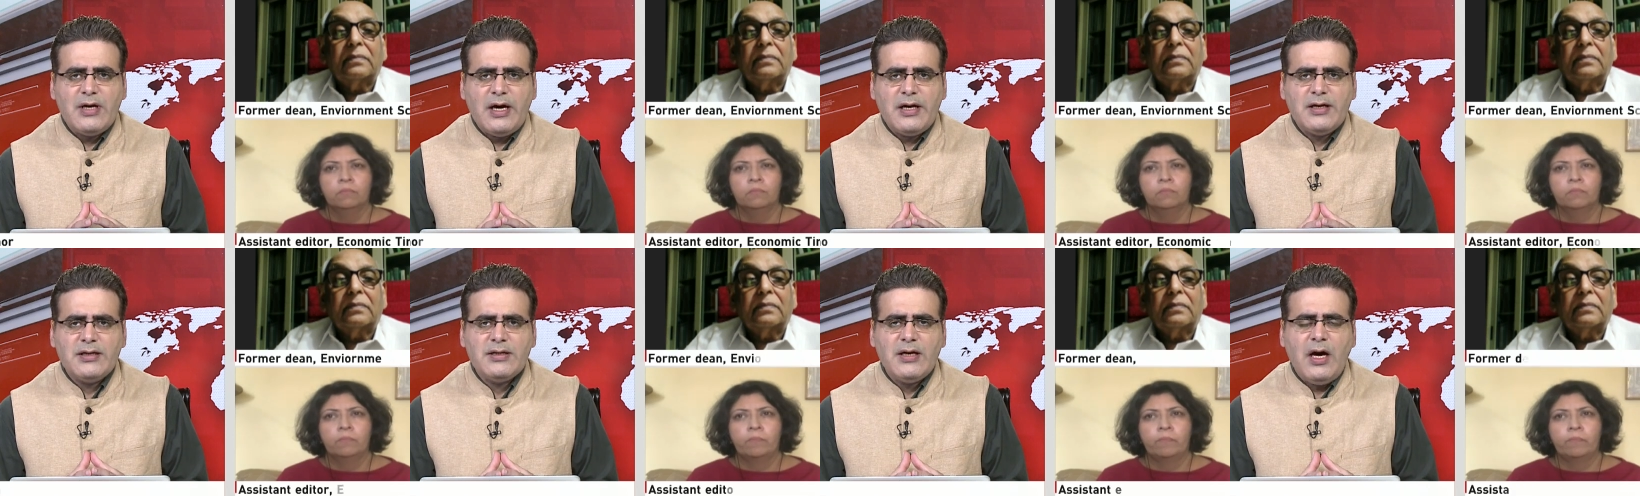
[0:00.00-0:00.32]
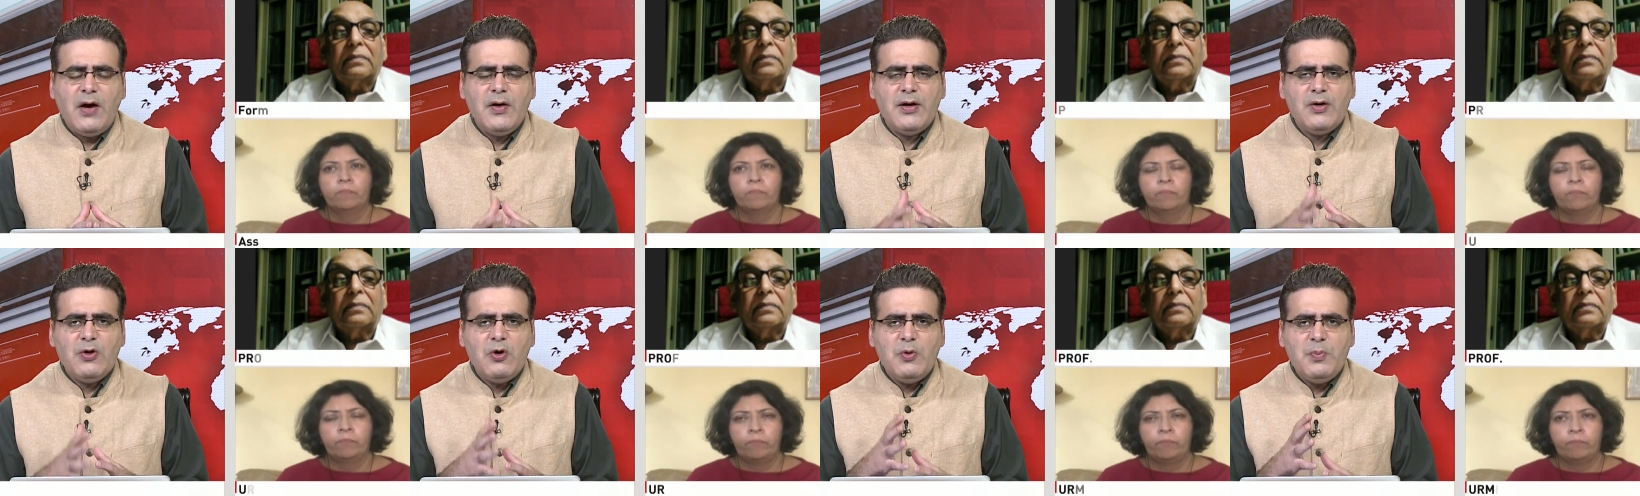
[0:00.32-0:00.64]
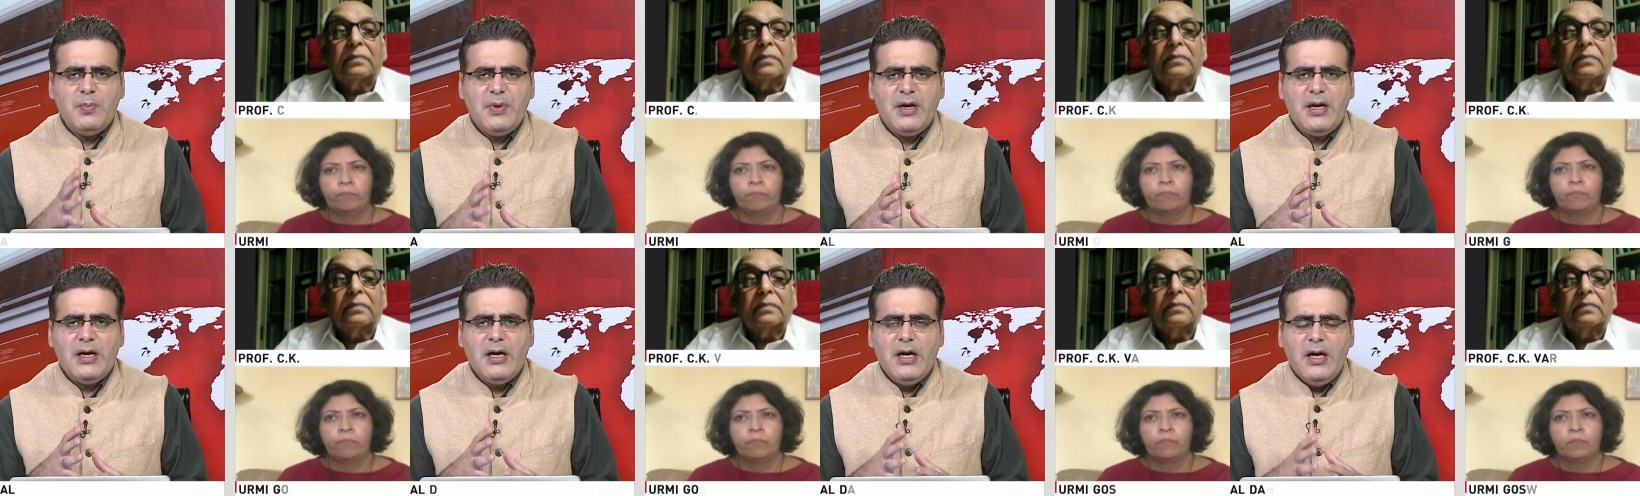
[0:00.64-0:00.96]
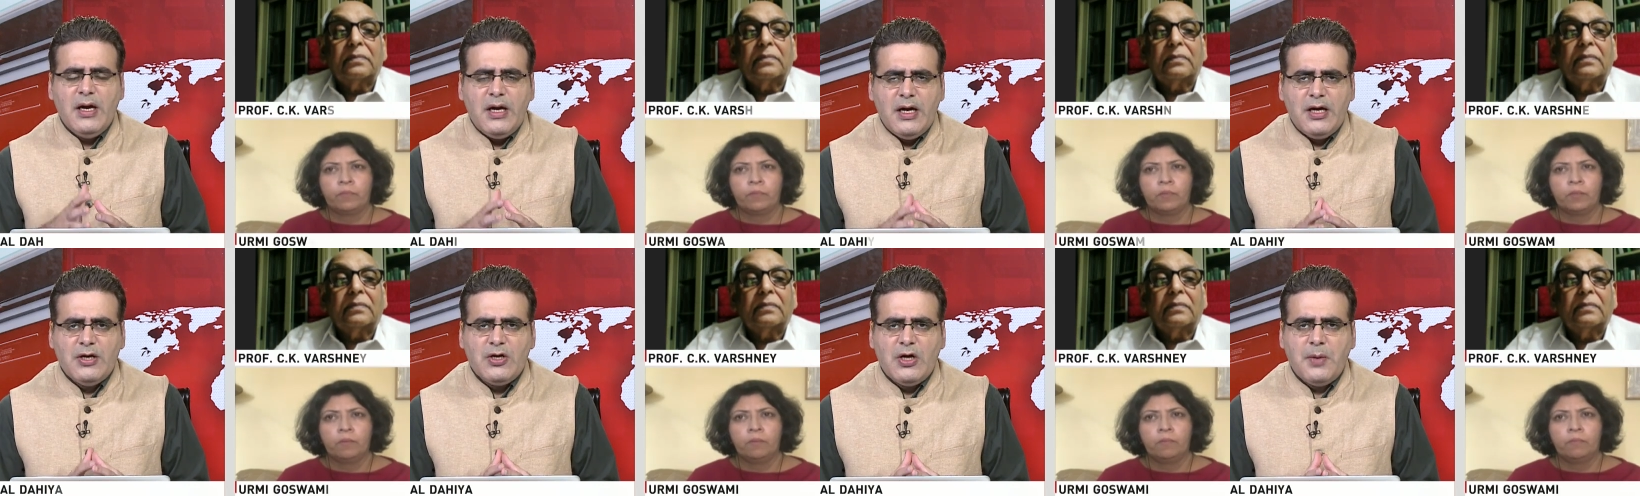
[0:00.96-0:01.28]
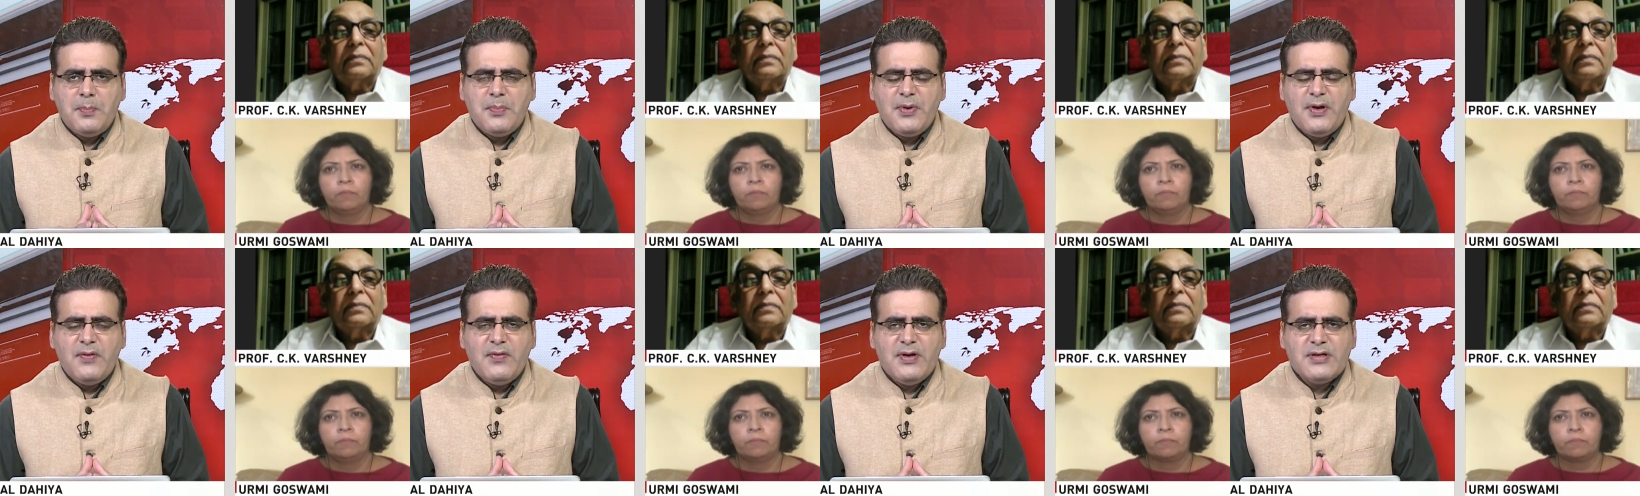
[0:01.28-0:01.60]
Speaker 1: right now? And only in
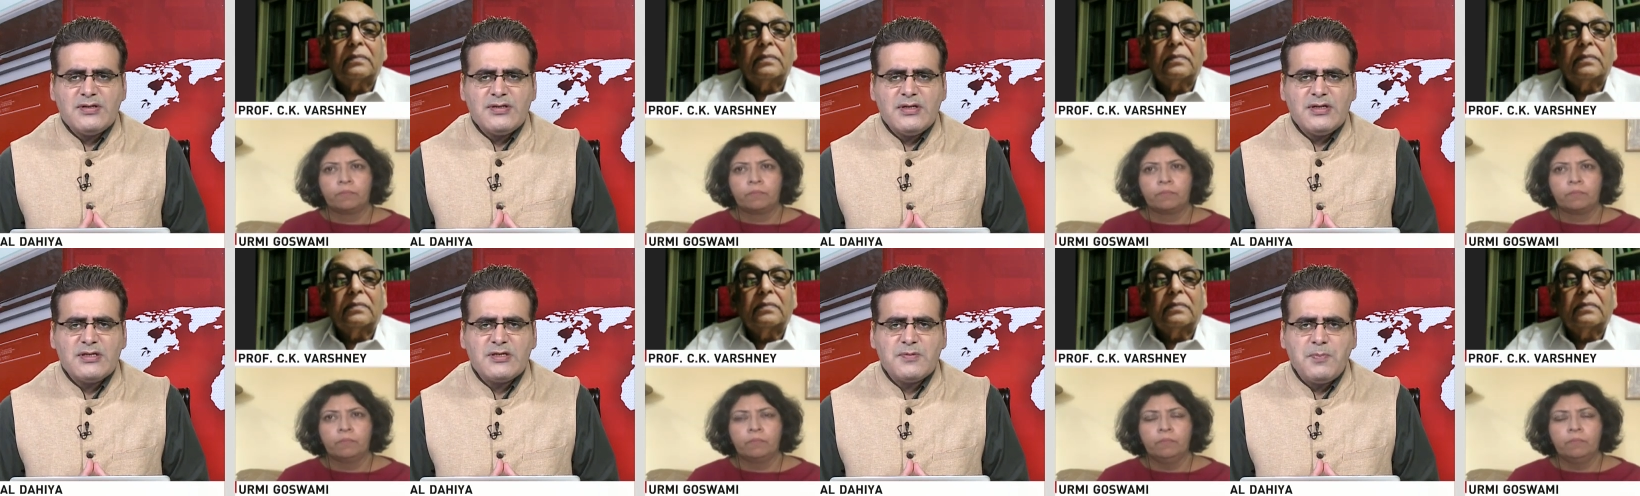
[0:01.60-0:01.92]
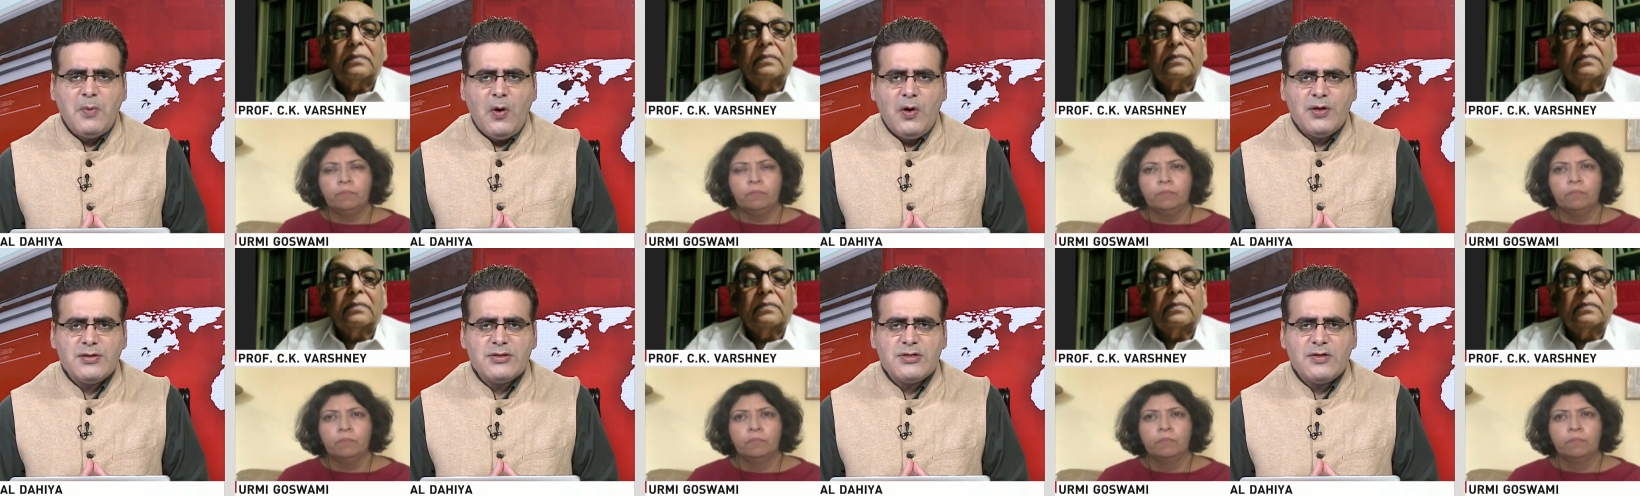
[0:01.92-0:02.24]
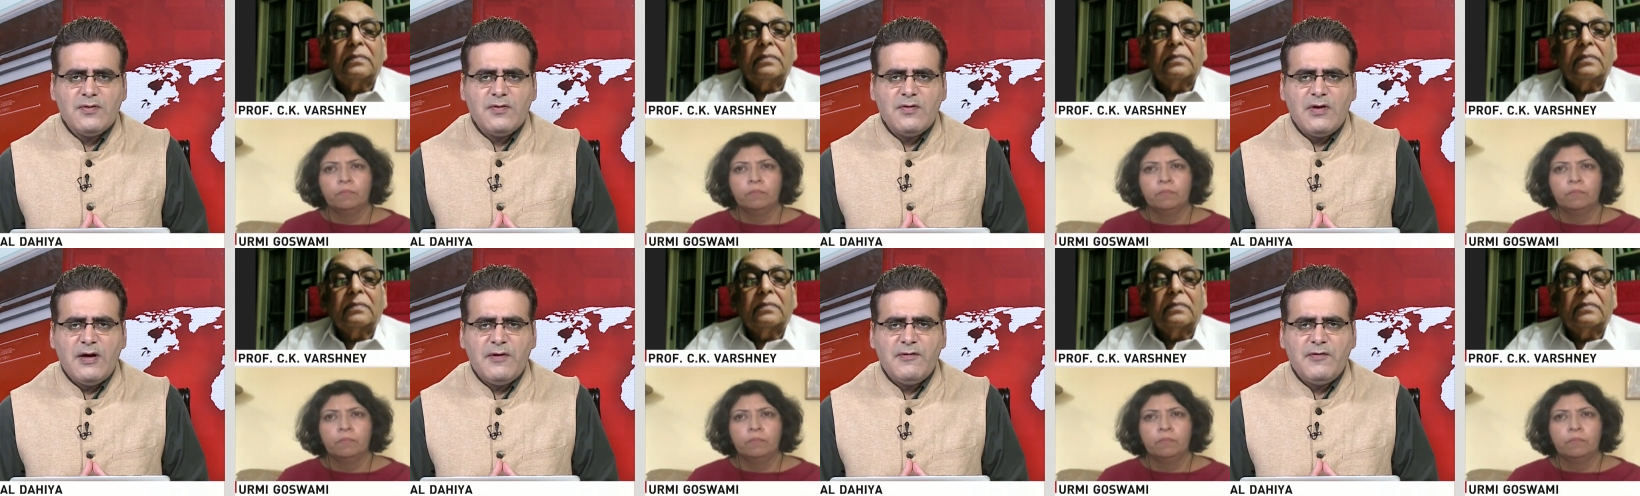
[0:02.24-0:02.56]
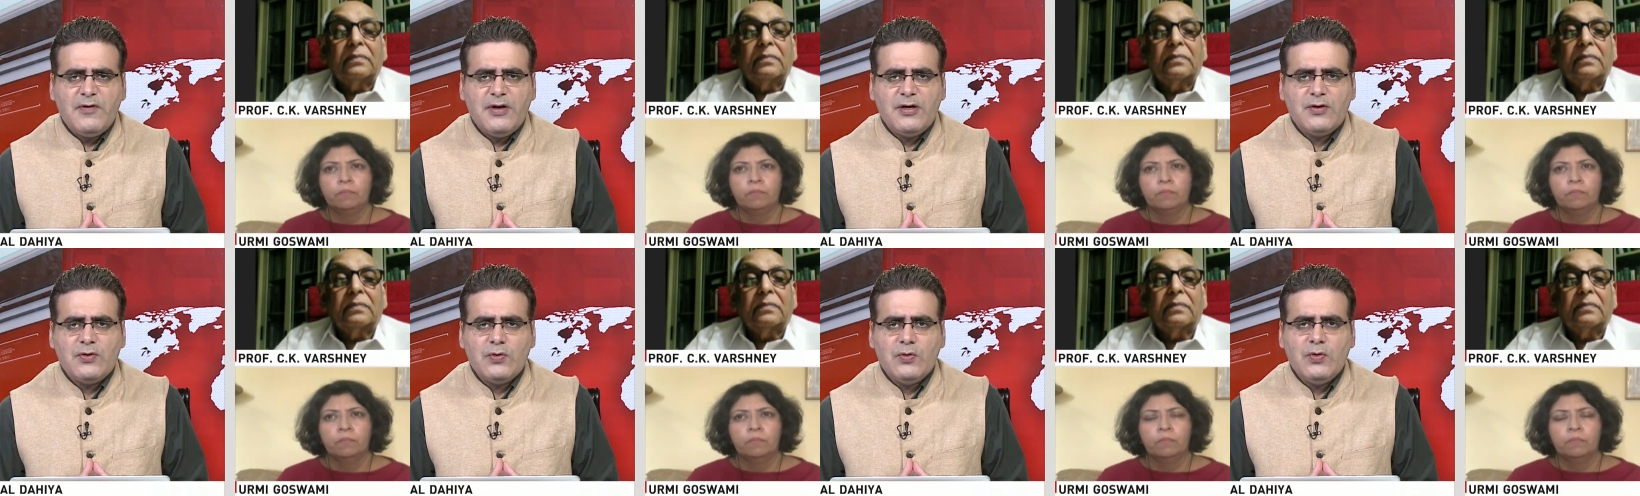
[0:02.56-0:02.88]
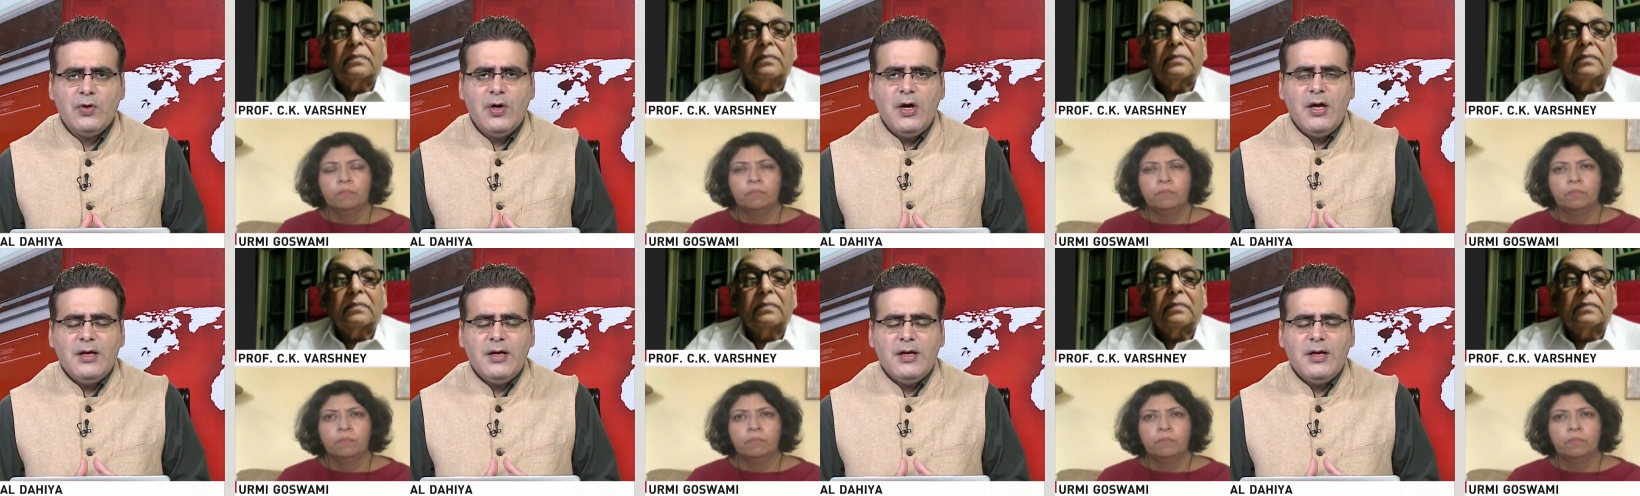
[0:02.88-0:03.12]
your previous response, you were referring to